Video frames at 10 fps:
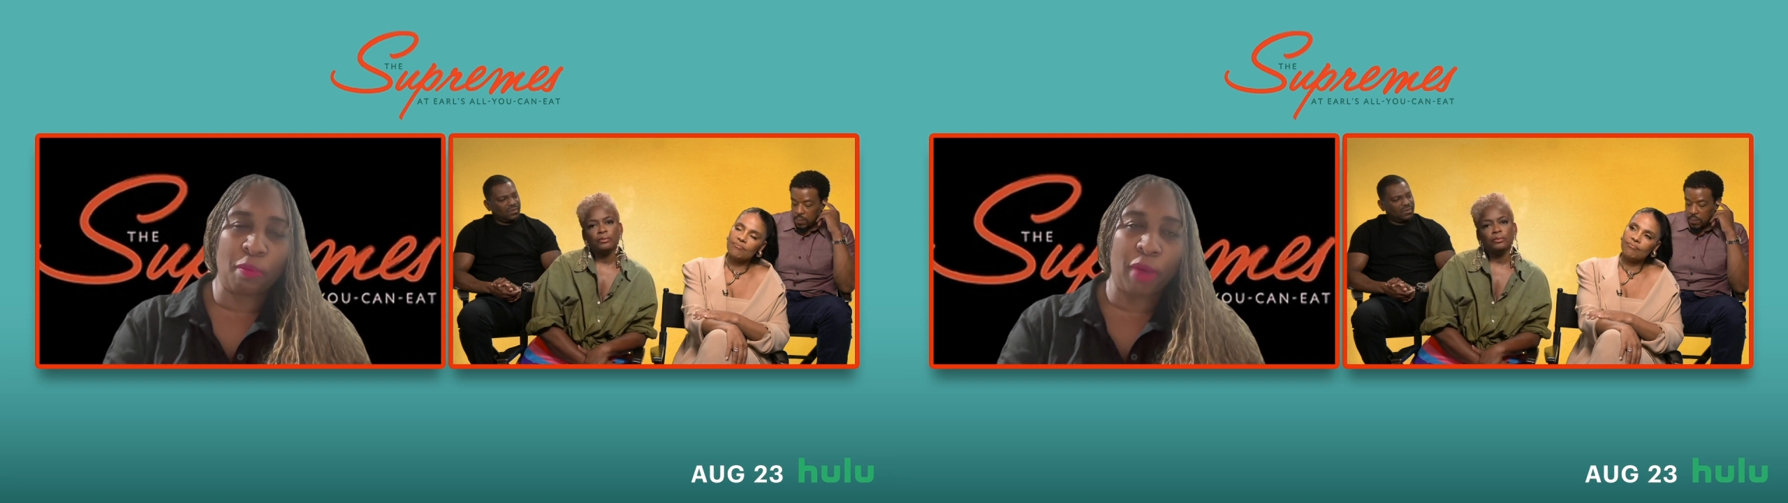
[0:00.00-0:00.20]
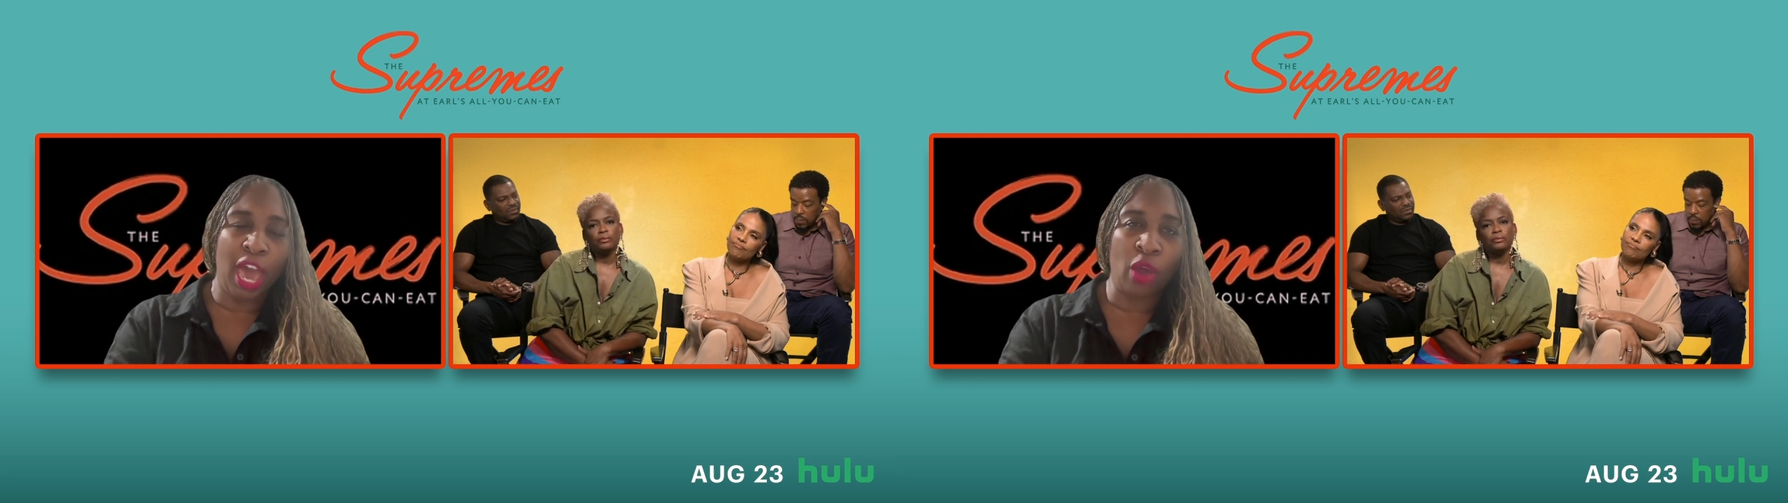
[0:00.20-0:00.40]

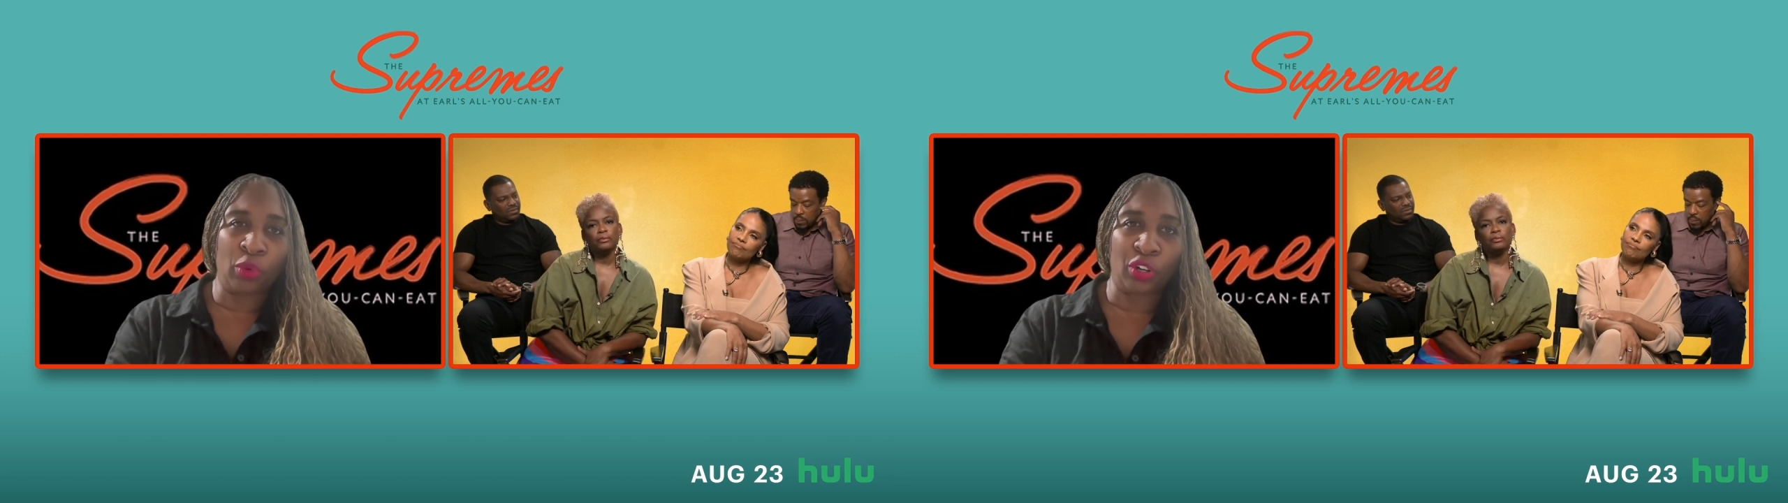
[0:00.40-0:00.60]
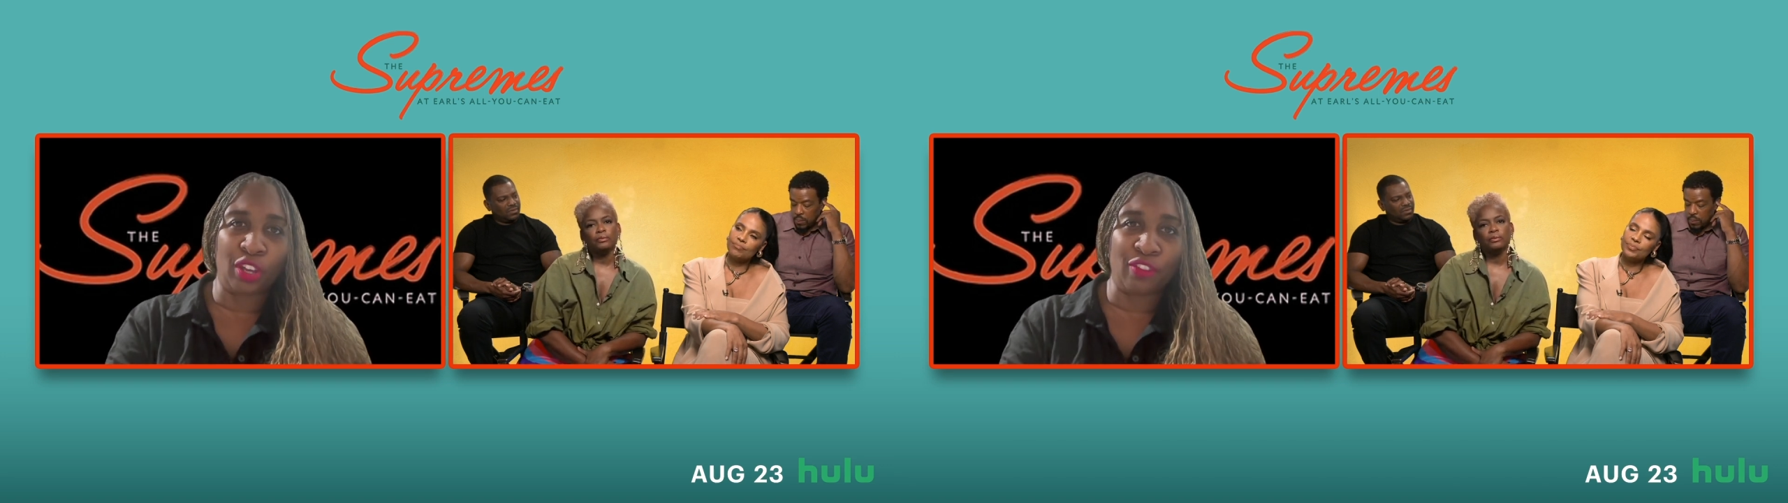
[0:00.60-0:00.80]
the
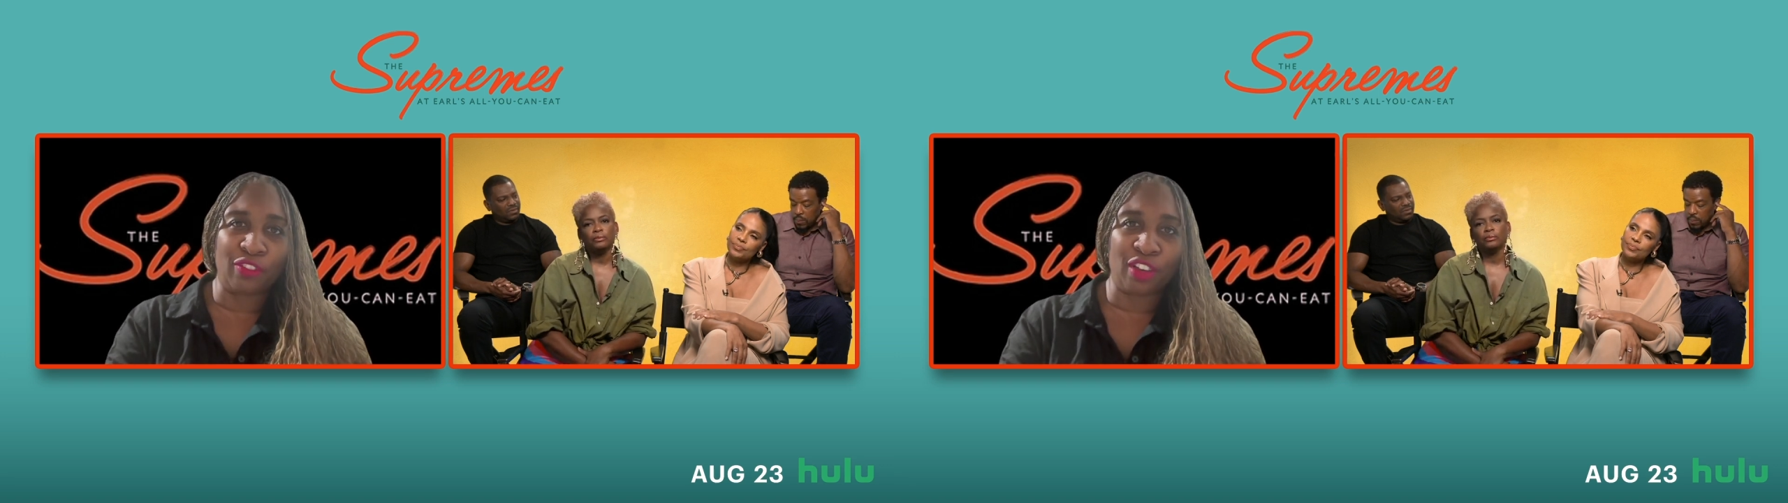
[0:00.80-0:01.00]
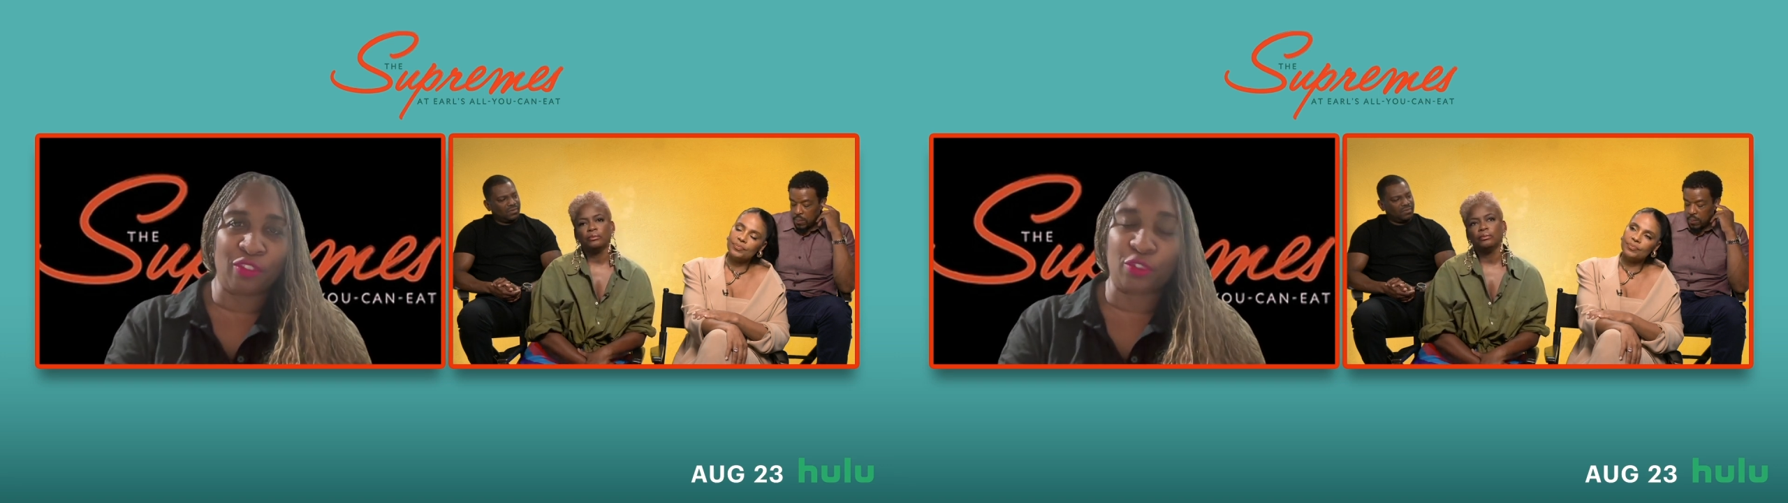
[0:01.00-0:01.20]
power of